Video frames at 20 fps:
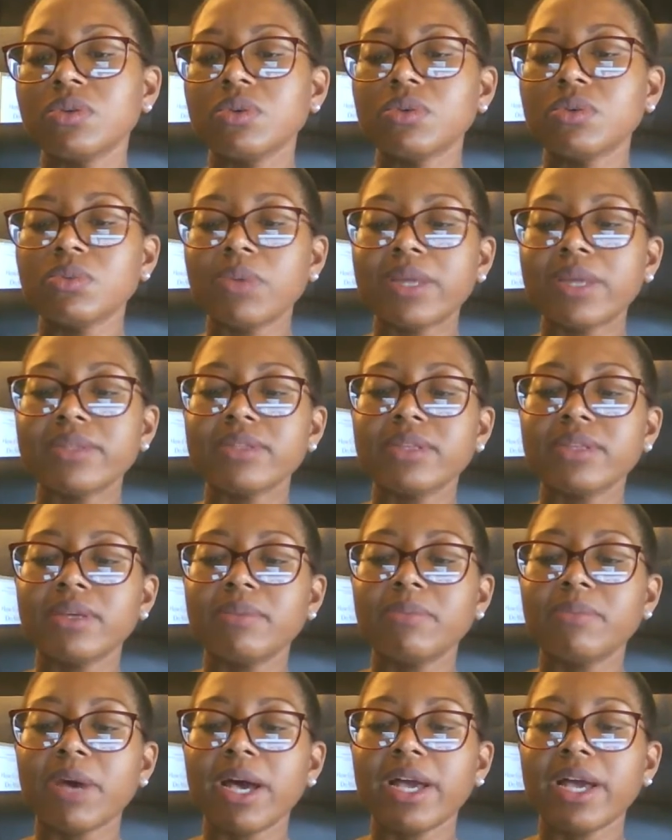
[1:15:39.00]
rather
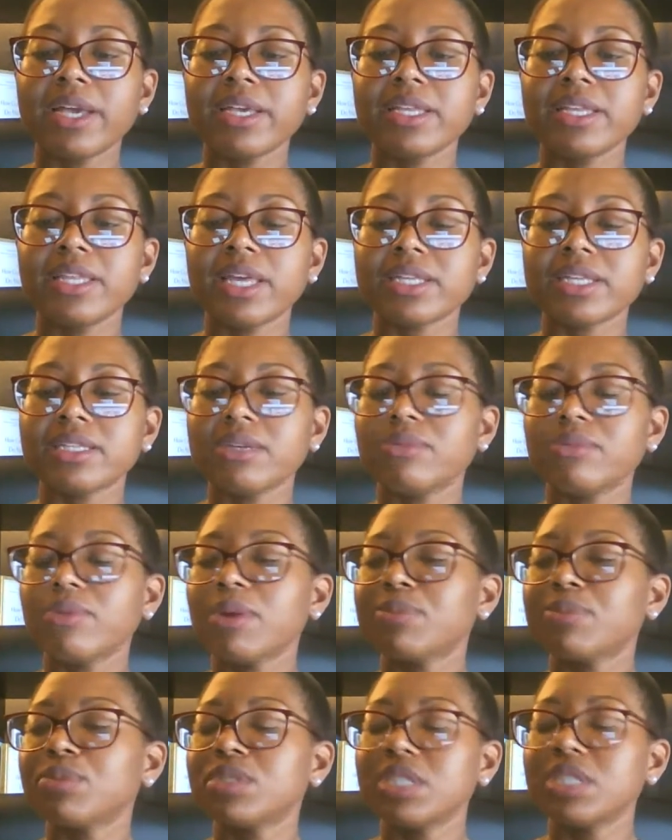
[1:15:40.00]
than by elected
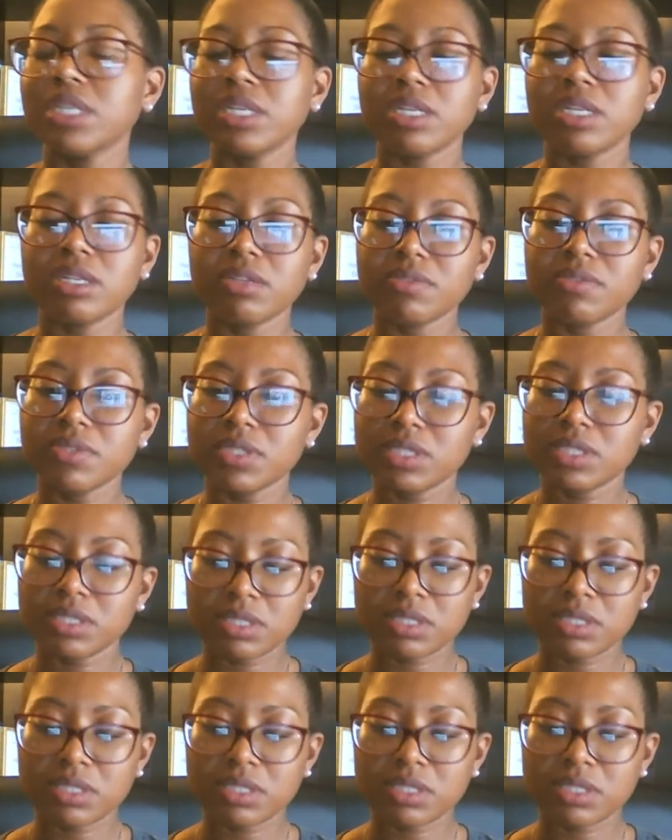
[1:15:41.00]
representatives.